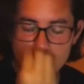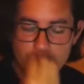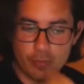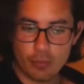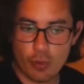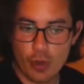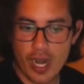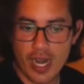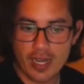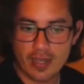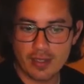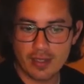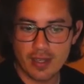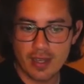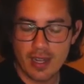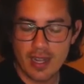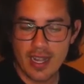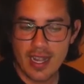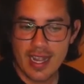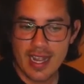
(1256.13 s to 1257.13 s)

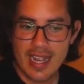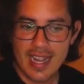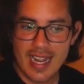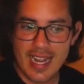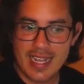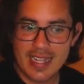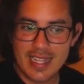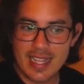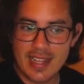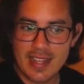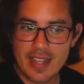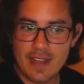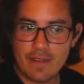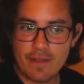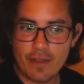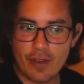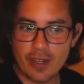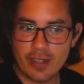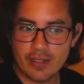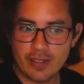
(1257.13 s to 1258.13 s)
brain in the
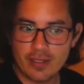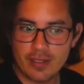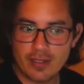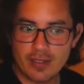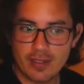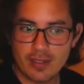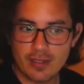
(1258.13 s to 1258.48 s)
different